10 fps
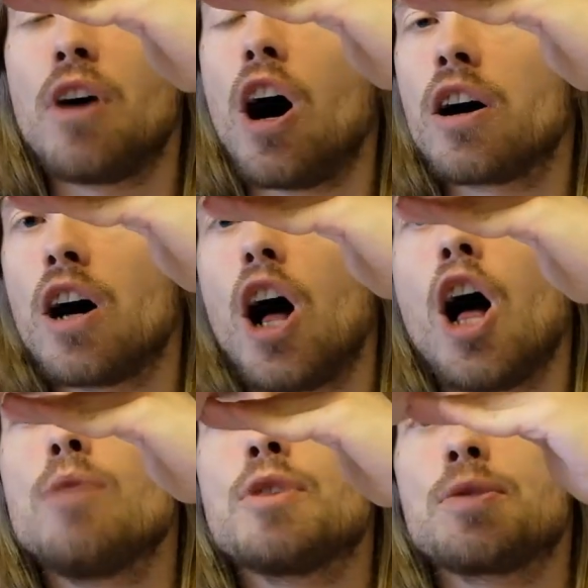are
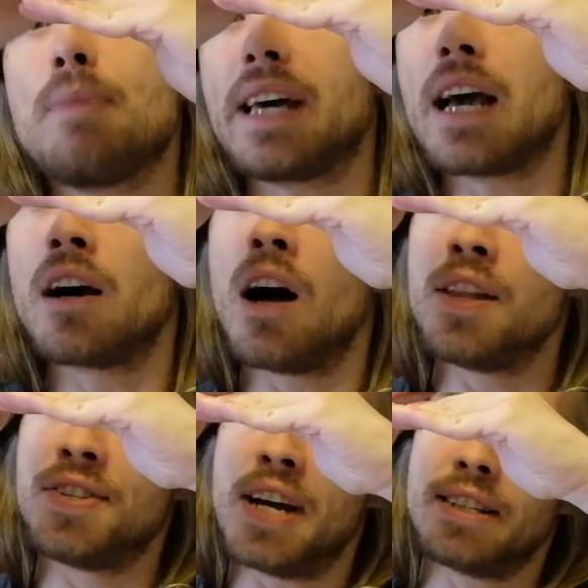almost making
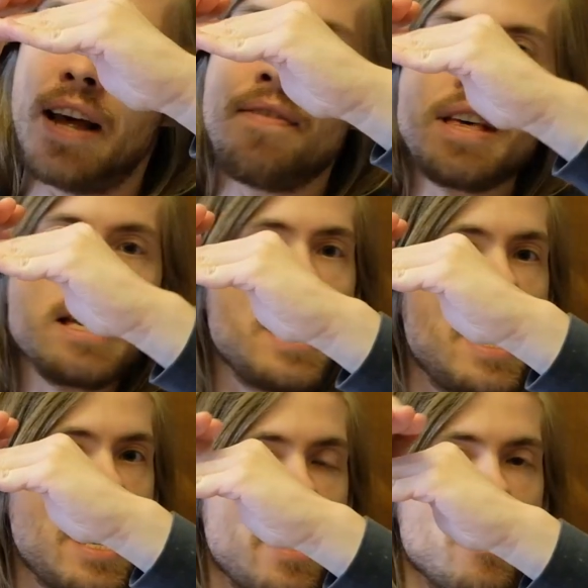contact, and the
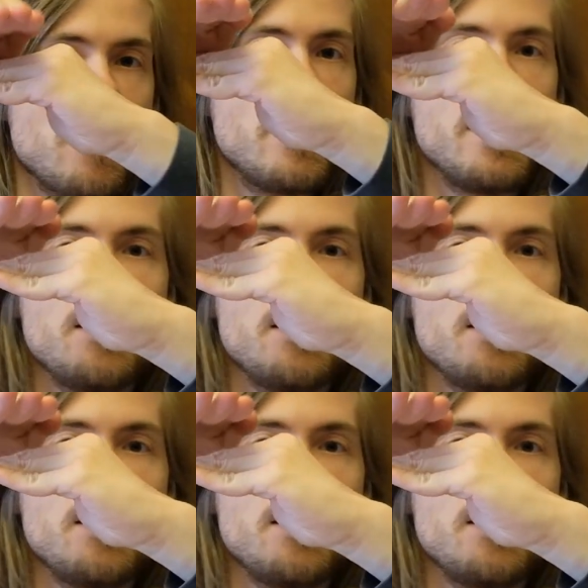air